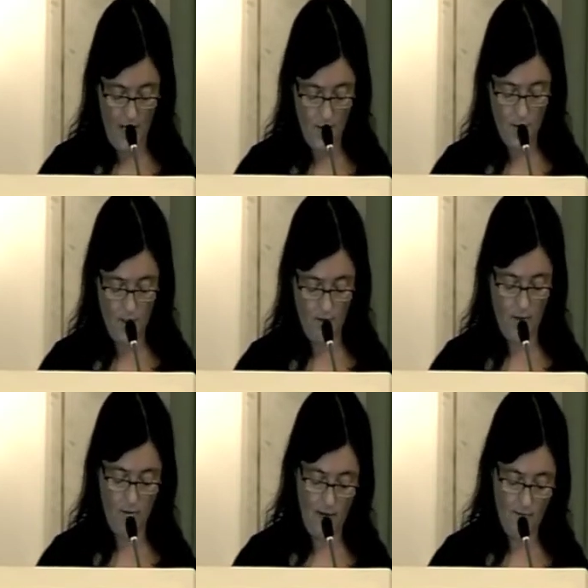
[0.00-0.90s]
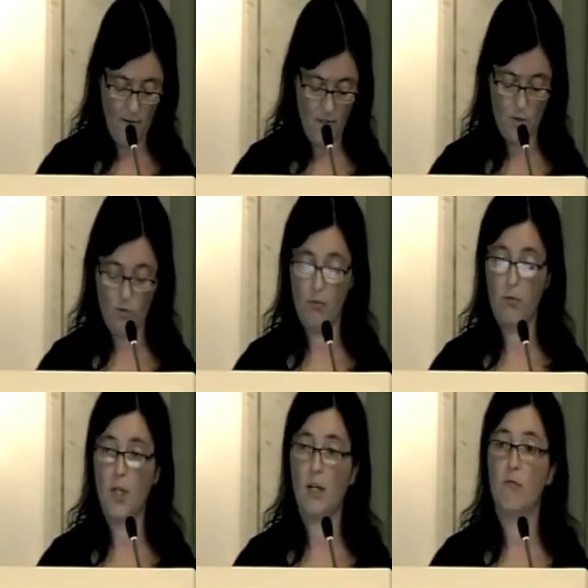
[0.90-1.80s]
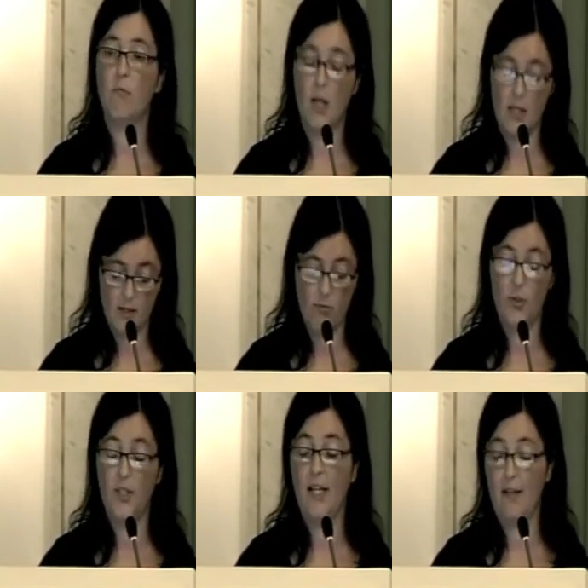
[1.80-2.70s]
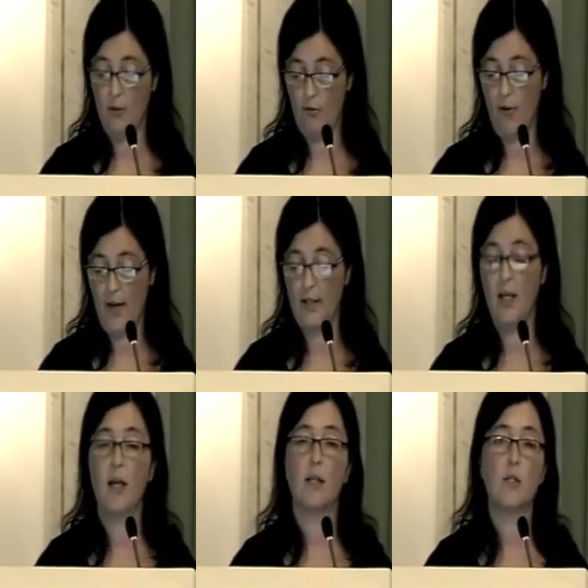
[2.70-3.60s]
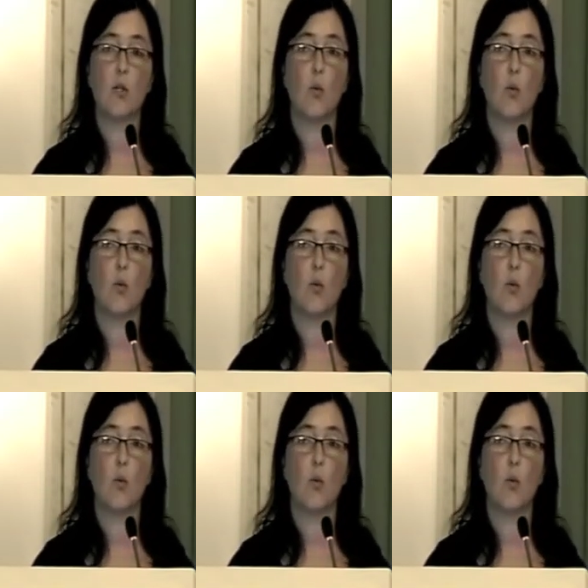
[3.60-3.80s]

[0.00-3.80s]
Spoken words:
aging with the reference to the work-life balance were identified. So